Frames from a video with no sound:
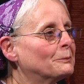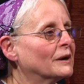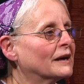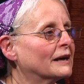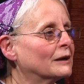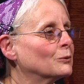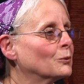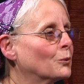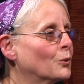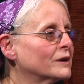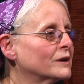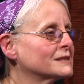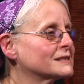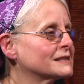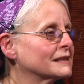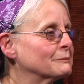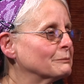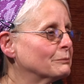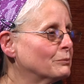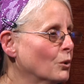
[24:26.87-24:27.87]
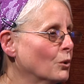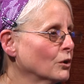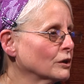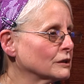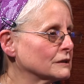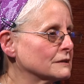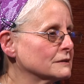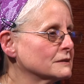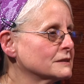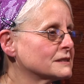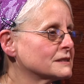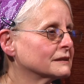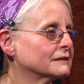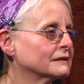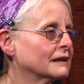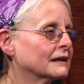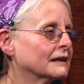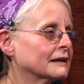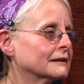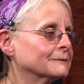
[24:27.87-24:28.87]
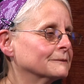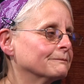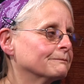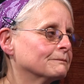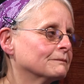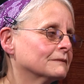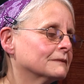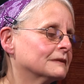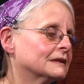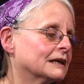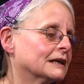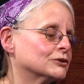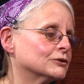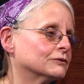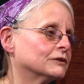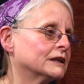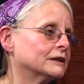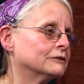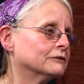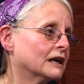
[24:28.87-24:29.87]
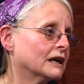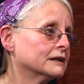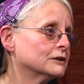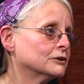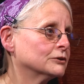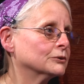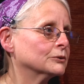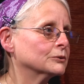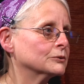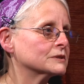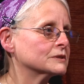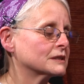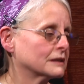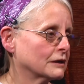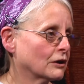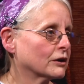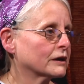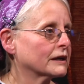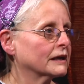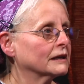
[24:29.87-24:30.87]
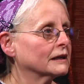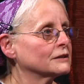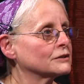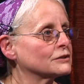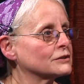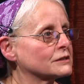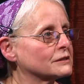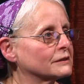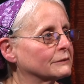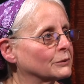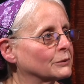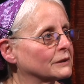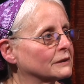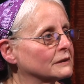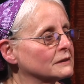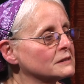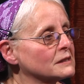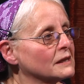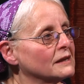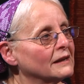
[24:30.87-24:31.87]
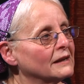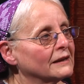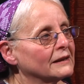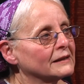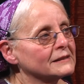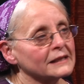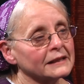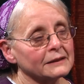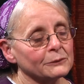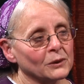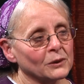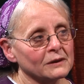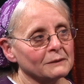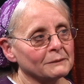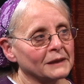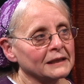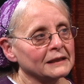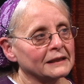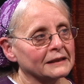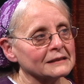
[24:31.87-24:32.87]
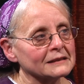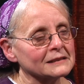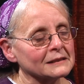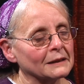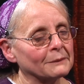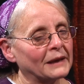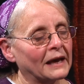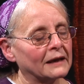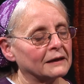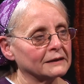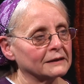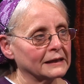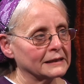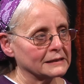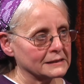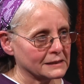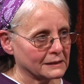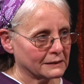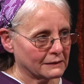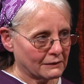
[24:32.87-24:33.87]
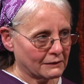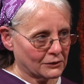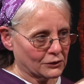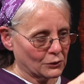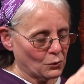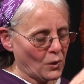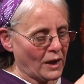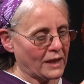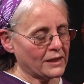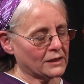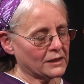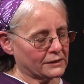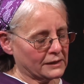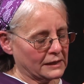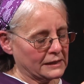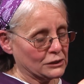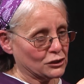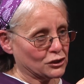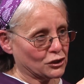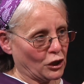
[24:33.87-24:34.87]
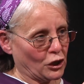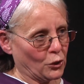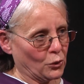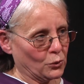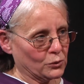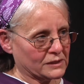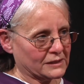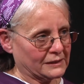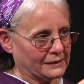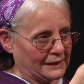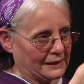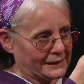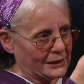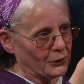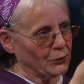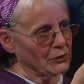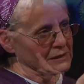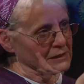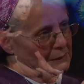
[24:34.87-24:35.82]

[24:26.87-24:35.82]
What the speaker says: But what is important, Dr. Rennie Reich, who's the archaeologist with us, he said that one of the main things about it is the way that he shows that there